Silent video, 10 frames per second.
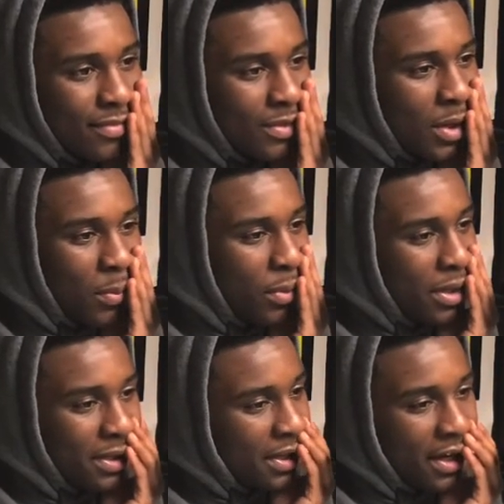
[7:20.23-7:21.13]
No
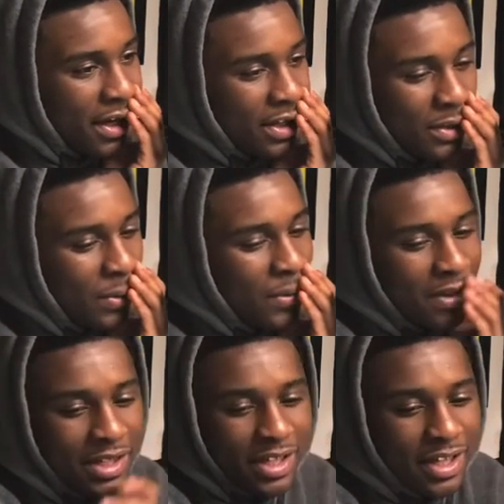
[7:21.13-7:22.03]
park? No, I ain't doing
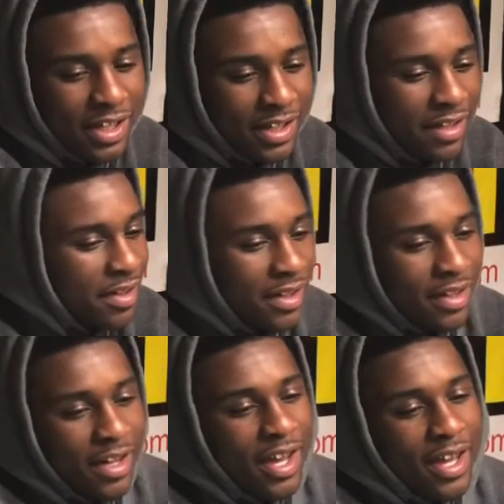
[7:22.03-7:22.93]
none
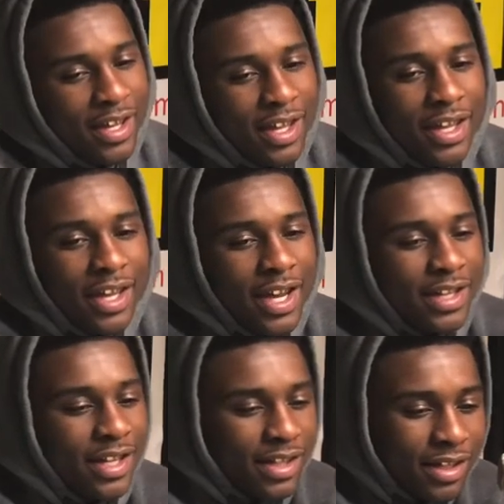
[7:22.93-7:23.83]
of that. Mm-mm. I, ain't, I ain't got it
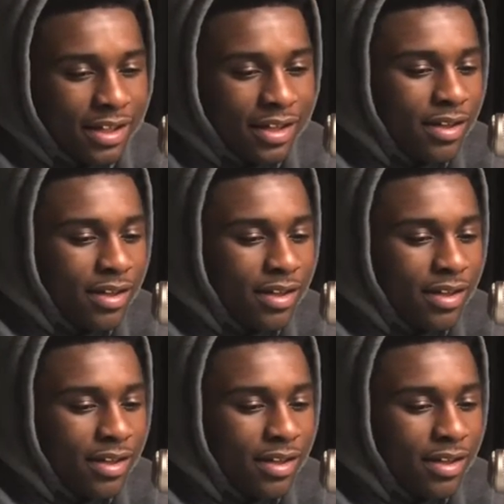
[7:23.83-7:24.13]
like that.